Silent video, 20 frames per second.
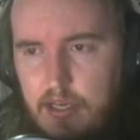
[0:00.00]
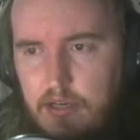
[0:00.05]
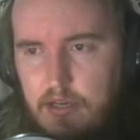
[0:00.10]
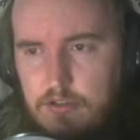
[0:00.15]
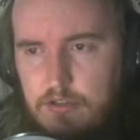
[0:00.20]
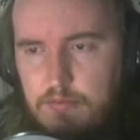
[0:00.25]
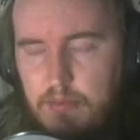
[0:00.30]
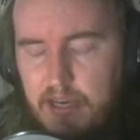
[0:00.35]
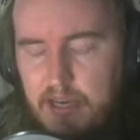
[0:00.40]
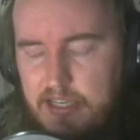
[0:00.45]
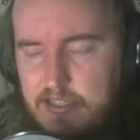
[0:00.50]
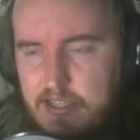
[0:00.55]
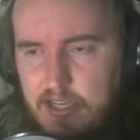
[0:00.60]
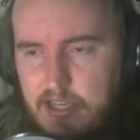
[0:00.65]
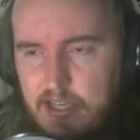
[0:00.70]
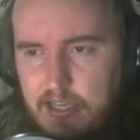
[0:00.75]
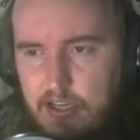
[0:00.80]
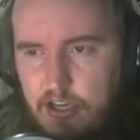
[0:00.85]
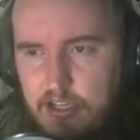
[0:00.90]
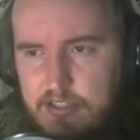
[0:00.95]
it was
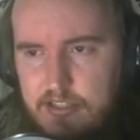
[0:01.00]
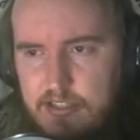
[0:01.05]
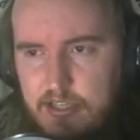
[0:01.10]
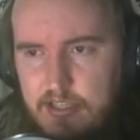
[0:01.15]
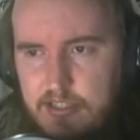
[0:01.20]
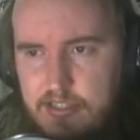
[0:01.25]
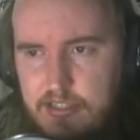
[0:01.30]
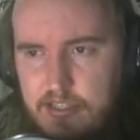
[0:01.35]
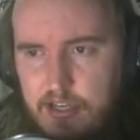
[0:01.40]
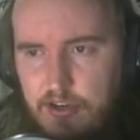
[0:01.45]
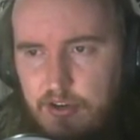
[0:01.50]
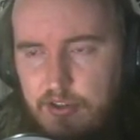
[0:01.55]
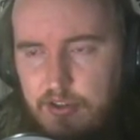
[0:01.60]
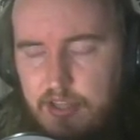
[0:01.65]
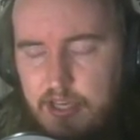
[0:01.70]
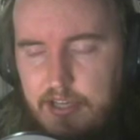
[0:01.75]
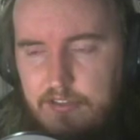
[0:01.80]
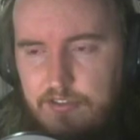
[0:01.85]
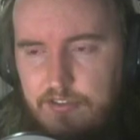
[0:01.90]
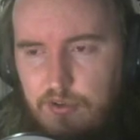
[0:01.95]
basically costed at 0
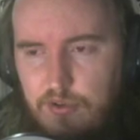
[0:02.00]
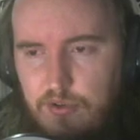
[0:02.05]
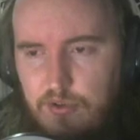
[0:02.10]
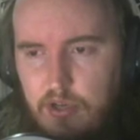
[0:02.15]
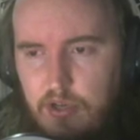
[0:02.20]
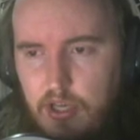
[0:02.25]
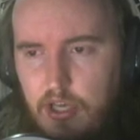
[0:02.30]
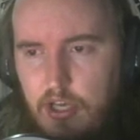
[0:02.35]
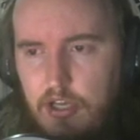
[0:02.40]
there too.